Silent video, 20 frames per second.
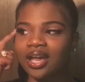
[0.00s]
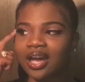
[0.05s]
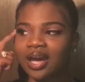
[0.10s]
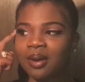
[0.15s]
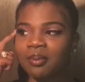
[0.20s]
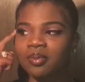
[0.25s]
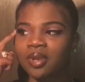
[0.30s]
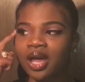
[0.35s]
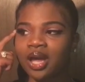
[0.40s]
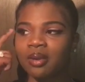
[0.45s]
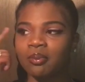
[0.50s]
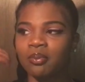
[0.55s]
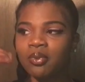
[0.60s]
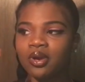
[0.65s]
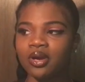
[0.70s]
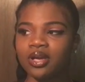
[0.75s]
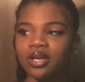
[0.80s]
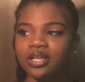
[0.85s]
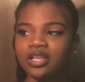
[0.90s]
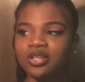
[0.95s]
I'm like,
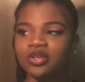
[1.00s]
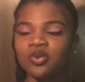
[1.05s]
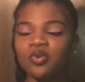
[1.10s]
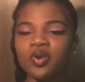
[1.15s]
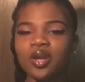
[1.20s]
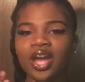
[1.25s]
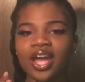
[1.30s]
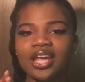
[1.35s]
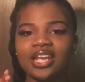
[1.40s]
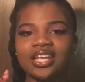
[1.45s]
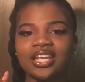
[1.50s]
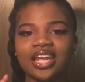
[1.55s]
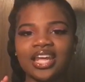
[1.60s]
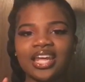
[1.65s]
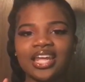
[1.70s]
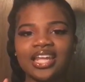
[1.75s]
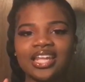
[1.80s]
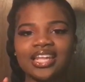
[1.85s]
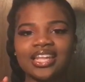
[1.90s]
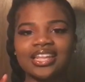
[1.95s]
bruh, you can't
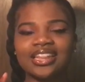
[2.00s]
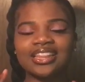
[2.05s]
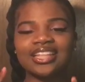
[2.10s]
let